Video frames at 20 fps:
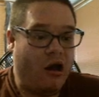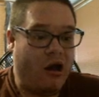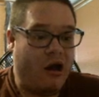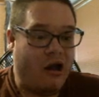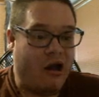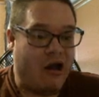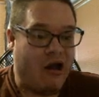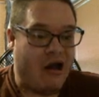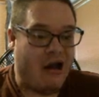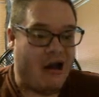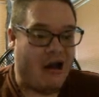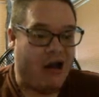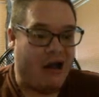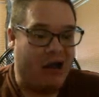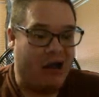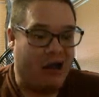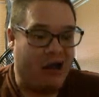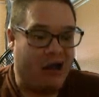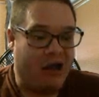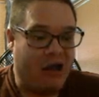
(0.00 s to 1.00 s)

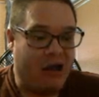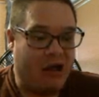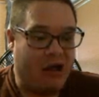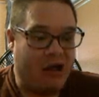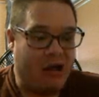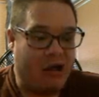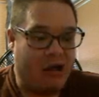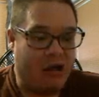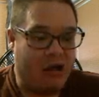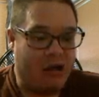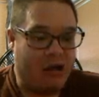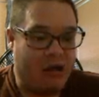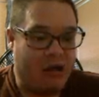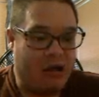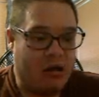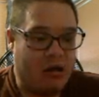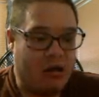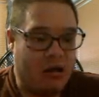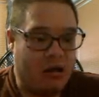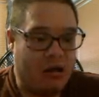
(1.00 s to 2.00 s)

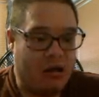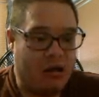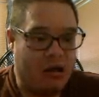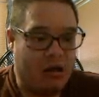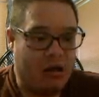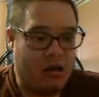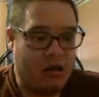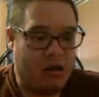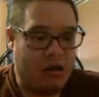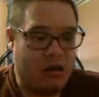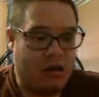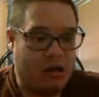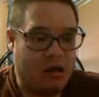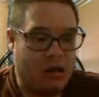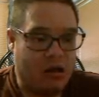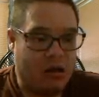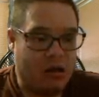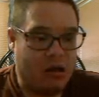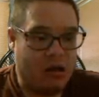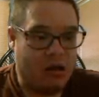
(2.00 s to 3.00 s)

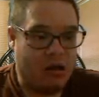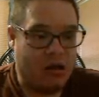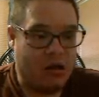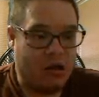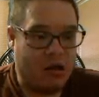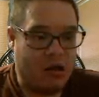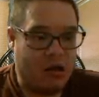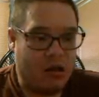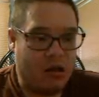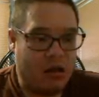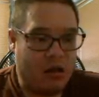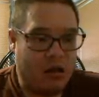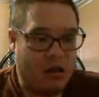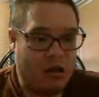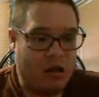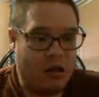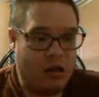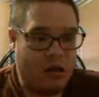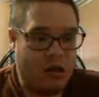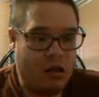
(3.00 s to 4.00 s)

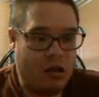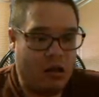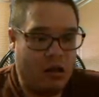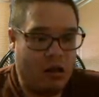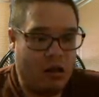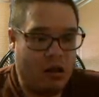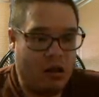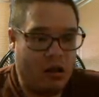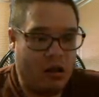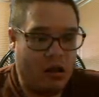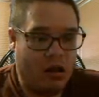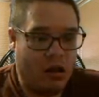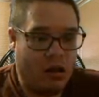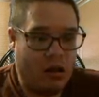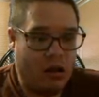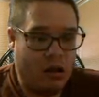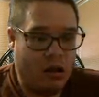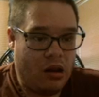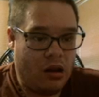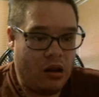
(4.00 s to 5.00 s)

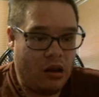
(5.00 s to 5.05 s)
Nobody speaks.